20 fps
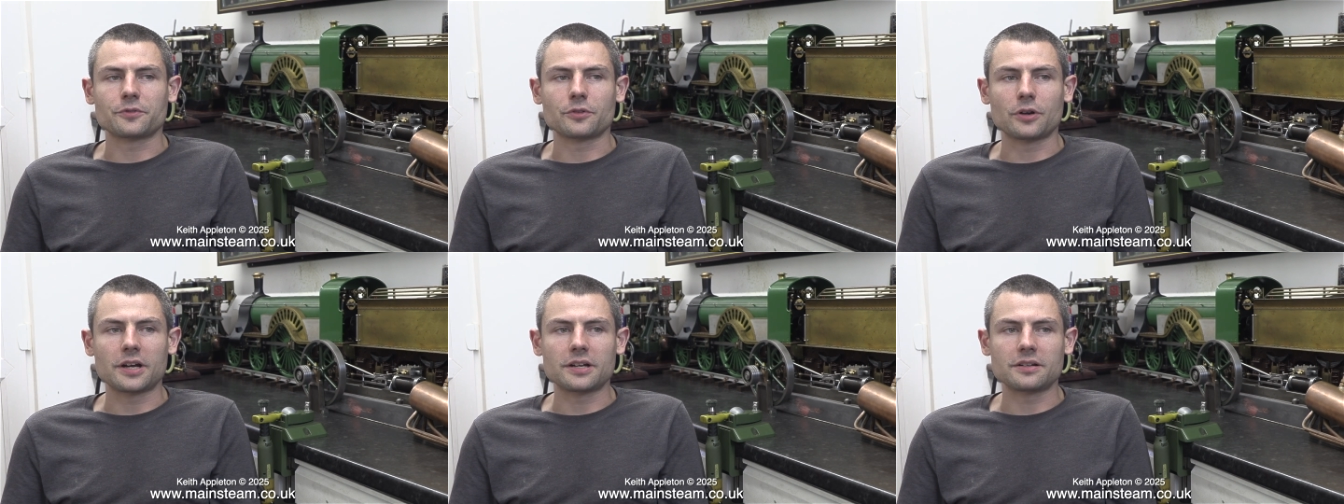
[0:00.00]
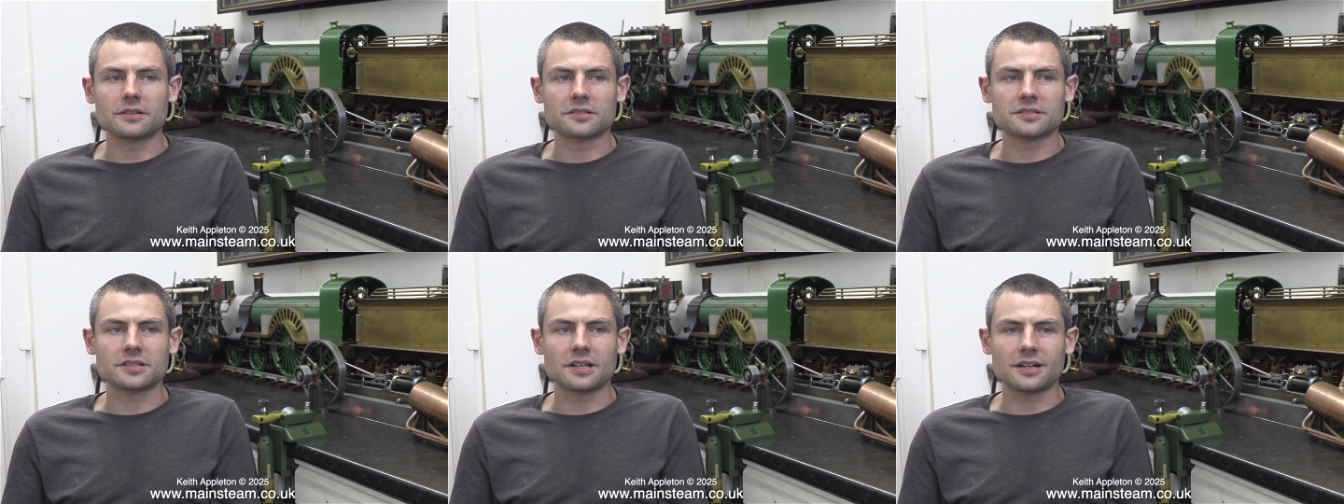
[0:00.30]

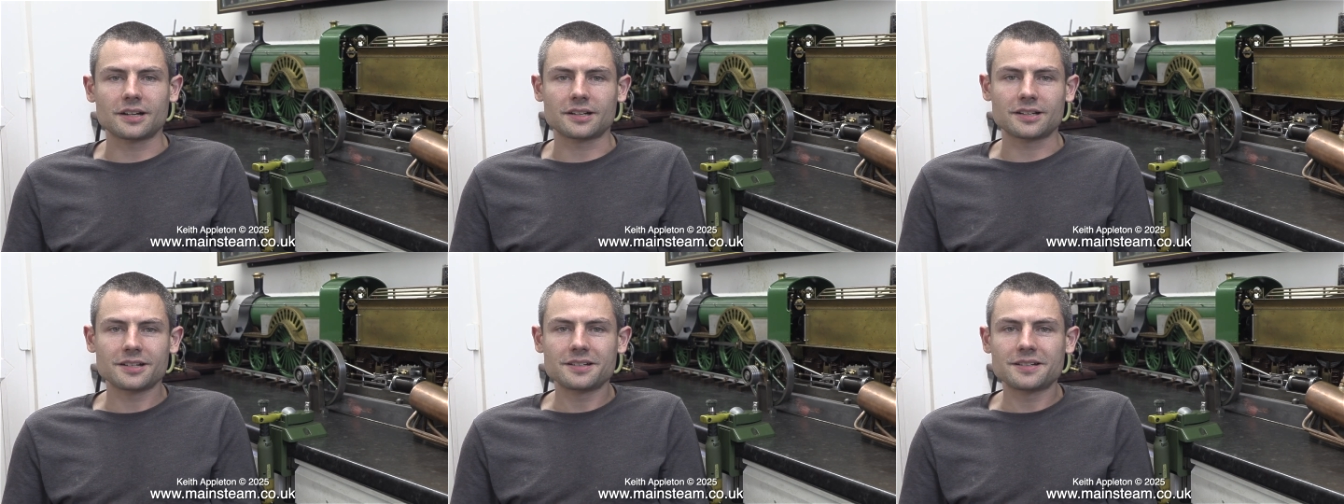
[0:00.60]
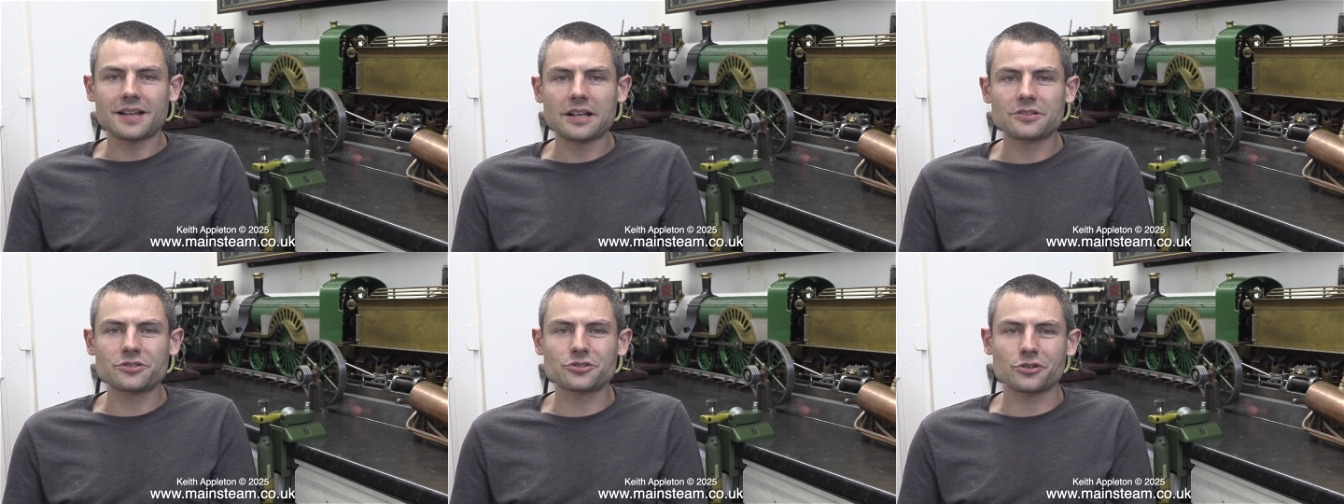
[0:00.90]
right, is that a
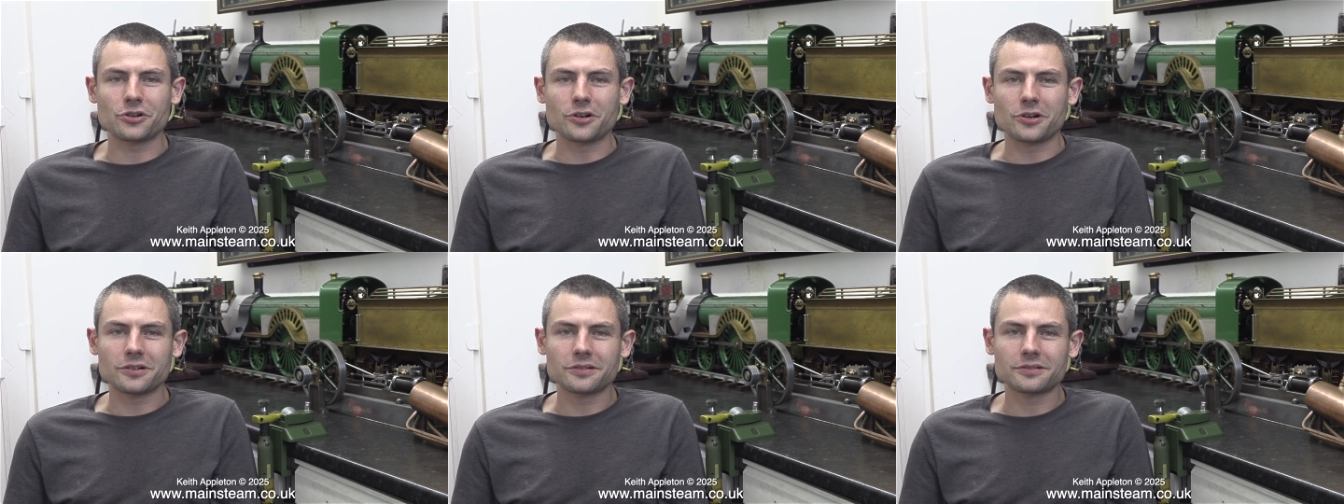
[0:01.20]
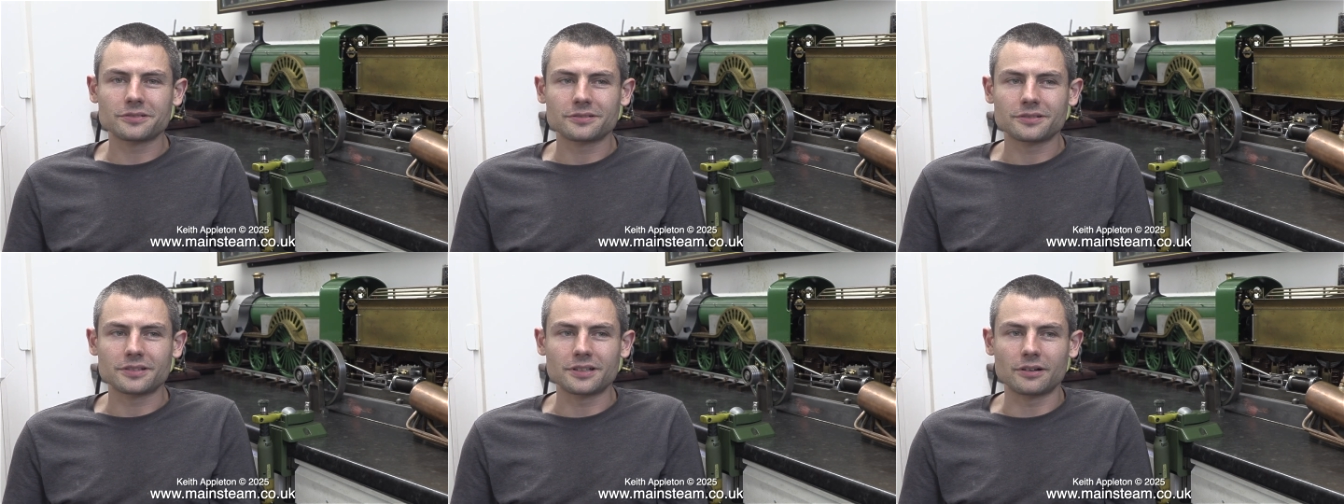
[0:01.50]
condenser
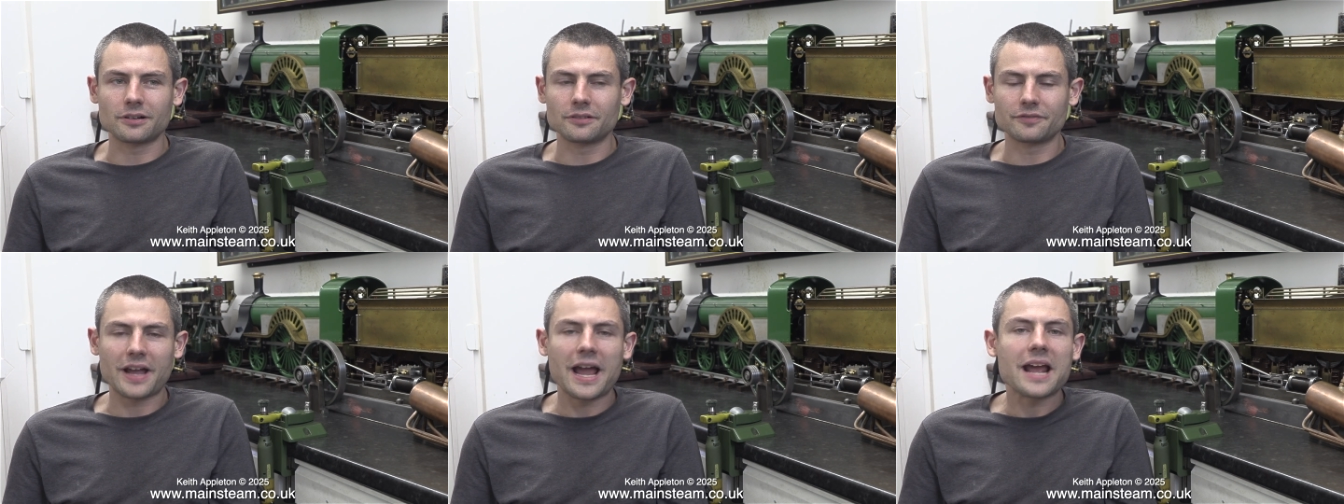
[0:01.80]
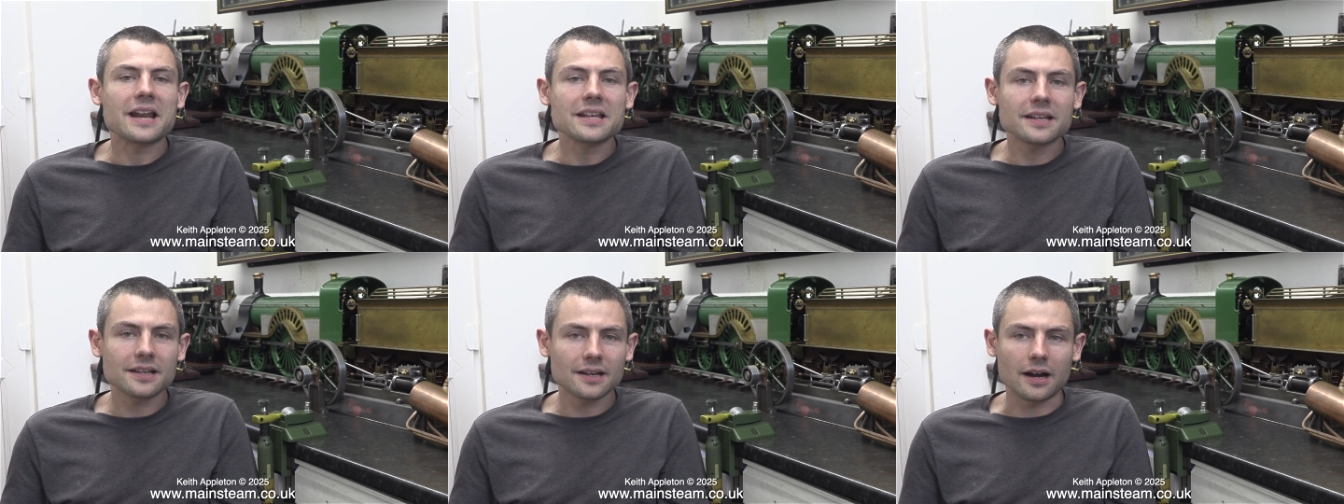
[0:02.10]
of
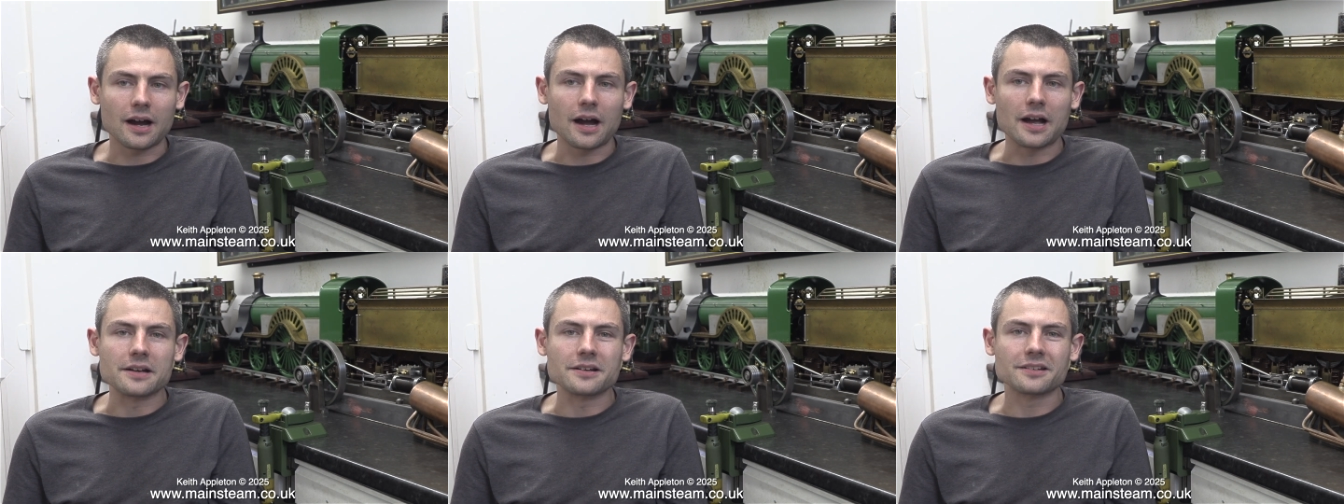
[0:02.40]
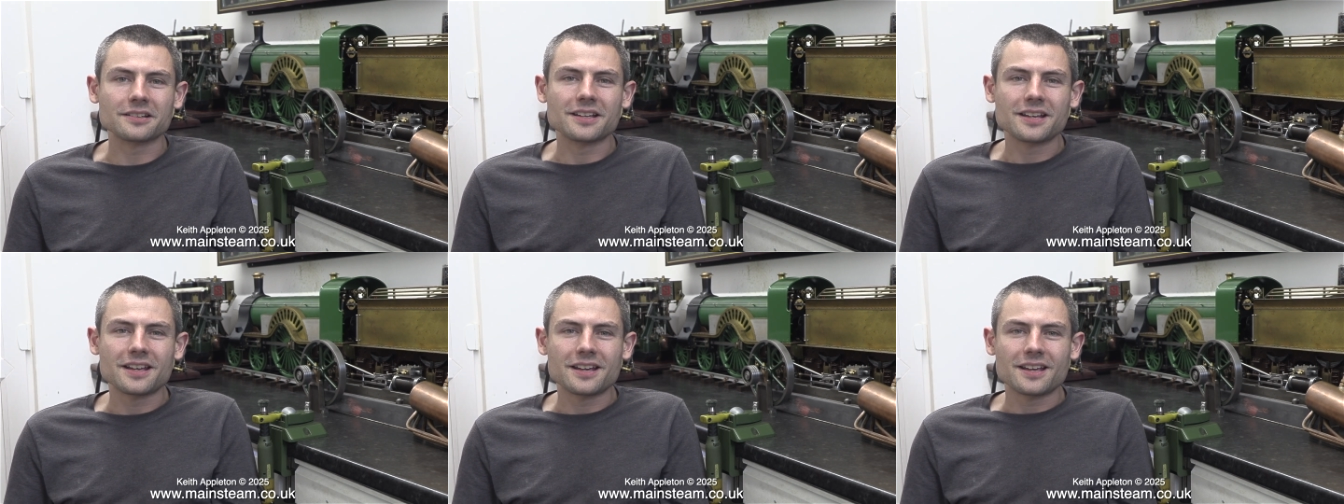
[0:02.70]
any kind,